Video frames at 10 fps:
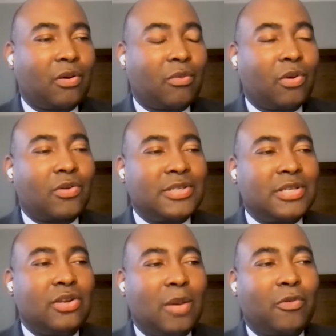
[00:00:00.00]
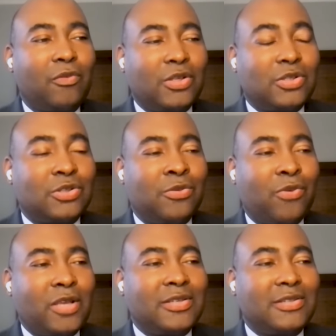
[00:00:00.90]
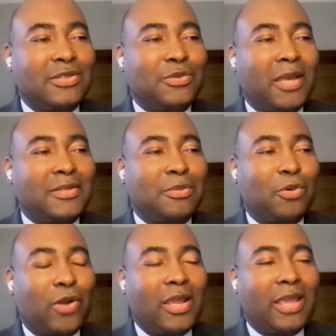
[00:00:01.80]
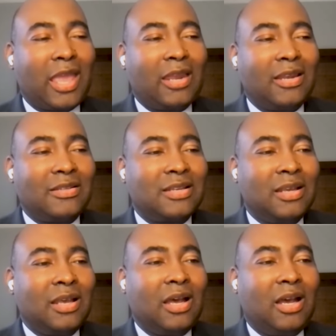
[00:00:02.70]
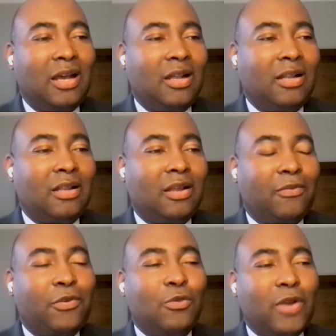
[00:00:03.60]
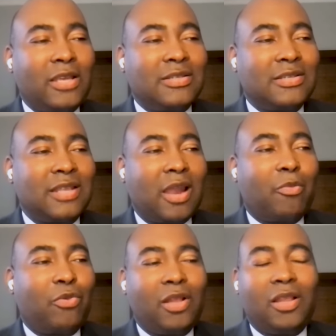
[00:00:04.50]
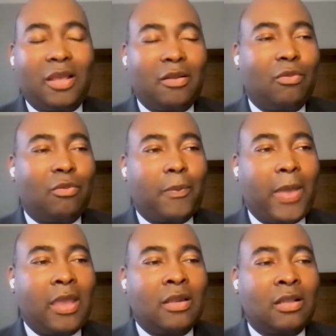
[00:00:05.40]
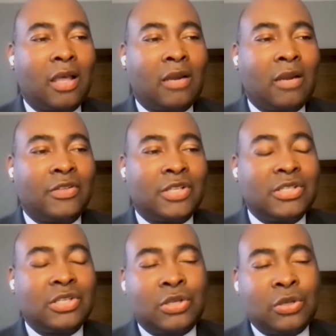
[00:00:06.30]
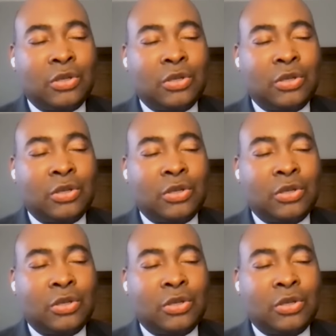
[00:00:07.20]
we're going to see a number of interesting races because we got some great candidates. Uh, a few races that I'm really paying a lot of attention to,